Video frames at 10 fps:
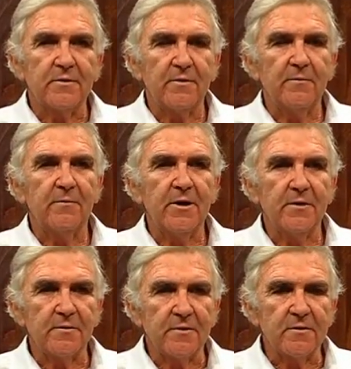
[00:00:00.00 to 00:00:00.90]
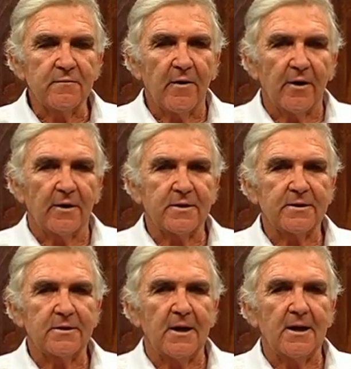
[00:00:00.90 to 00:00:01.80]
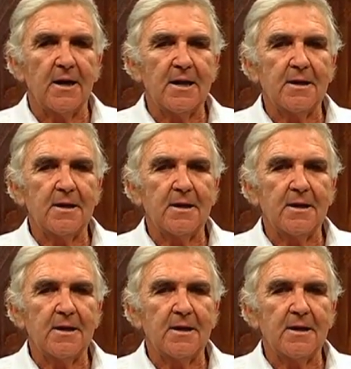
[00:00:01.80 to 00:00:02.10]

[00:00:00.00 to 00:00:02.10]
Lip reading: to reintroduce phonics, and